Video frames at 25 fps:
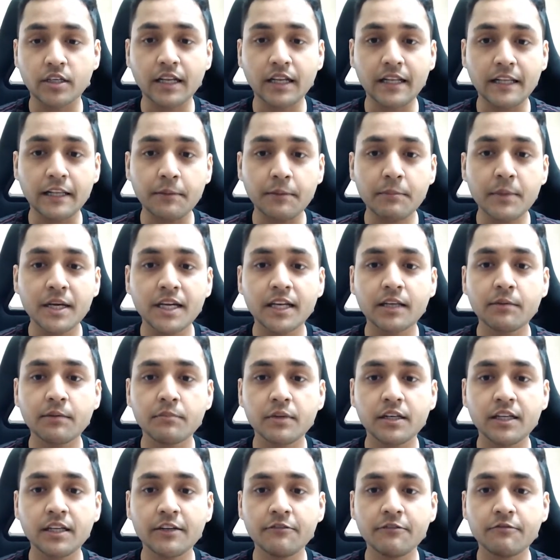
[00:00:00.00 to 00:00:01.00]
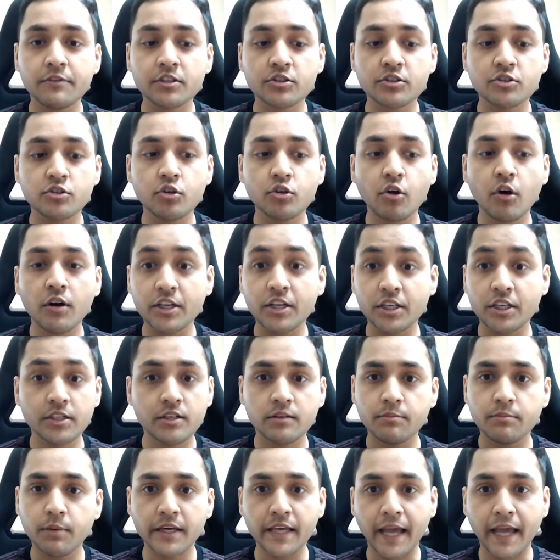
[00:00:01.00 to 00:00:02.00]
the limiting belief is not here
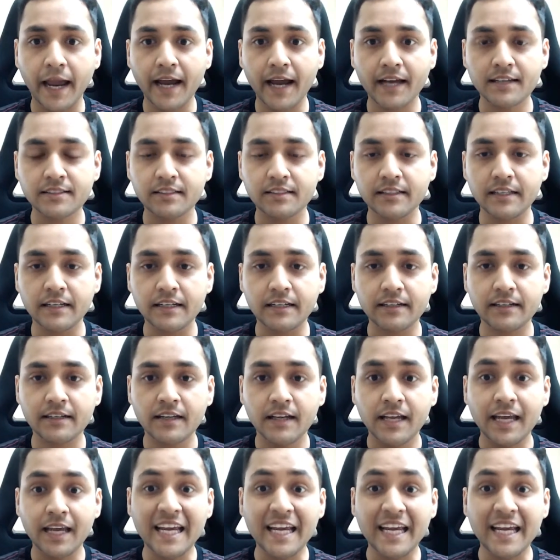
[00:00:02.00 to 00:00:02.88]
by accident.